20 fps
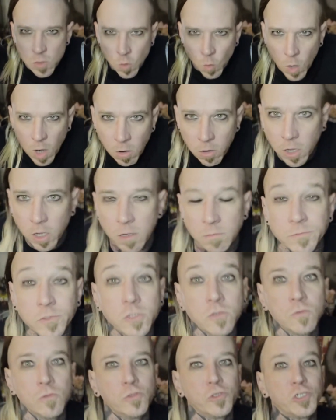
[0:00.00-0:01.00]
welcome
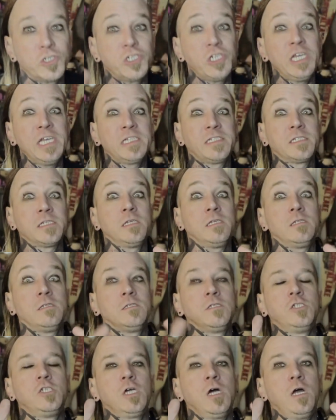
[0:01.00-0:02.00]
to Shit in
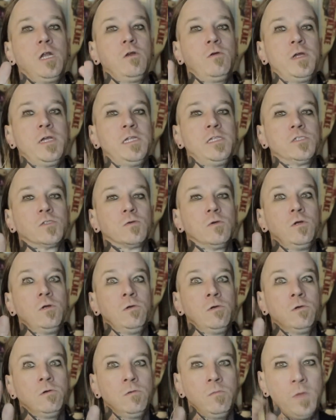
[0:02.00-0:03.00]
John Wayne's
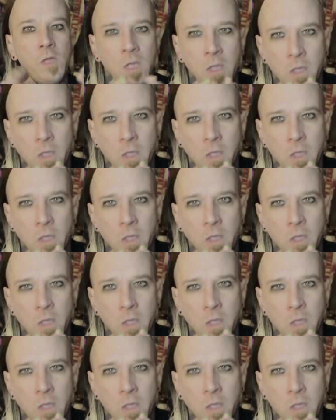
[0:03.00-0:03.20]
Room.